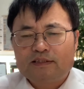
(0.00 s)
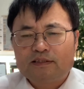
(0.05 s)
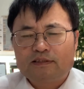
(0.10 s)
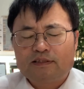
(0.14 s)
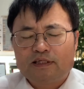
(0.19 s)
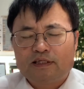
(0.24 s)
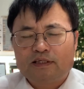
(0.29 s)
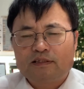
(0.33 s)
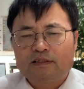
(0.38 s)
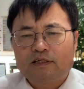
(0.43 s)

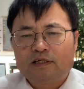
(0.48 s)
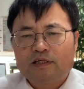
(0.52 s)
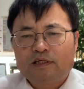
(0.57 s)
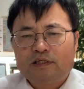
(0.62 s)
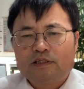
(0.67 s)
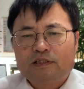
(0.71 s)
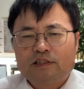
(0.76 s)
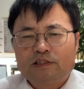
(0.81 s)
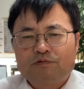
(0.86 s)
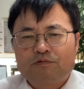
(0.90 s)
Then
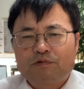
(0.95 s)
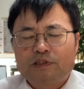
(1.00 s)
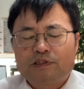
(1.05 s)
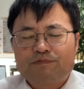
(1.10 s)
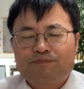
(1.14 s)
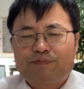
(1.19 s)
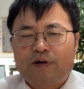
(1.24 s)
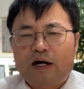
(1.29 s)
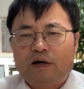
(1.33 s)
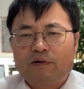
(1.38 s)
he was
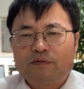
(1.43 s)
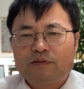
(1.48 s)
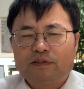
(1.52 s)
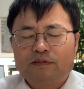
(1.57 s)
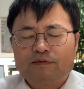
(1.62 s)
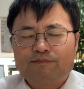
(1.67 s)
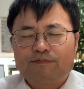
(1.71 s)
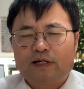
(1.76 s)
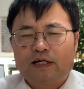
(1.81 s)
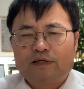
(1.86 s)
found
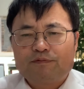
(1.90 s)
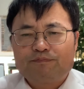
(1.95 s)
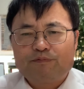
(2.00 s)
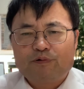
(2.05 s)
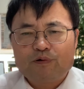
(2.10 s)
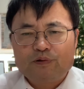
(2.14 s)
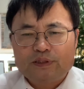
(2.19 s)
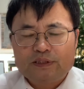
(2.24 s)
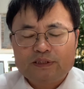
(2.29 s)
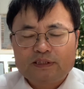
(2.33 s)
by
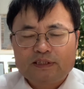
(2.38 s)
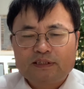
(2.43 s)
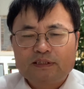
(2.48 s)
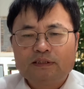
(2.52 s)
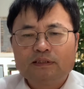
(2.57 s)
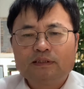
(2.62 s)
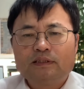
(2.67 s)
police,